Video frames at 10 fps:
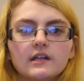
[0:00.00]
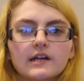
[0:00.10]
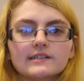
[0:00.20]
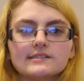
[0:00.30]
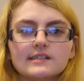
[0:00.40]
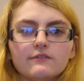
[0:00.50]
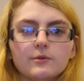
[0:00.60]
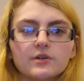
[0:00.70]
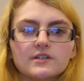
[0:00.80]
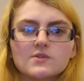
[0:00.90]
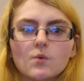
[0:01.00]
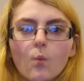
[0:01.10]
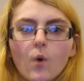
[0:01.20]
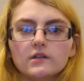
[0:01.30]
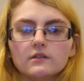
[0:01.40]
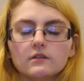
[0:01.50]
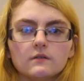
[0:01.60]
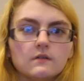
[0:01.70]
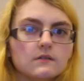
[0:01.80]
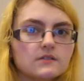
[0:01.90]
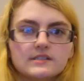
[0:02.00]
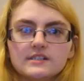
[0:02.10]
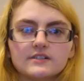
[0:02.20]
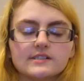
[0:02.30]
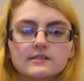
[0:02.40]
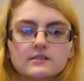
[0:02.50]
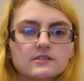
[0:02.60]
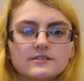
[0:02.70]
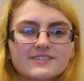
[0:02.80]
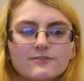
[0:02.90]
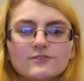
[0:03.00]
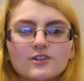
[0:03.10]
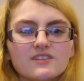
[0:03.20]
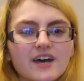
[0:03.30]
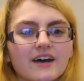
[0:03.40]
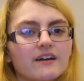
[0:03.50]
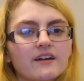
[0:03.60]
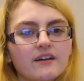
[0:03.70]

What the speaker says: They're gonna see if you put it as a 1. Seriously, just don't do that.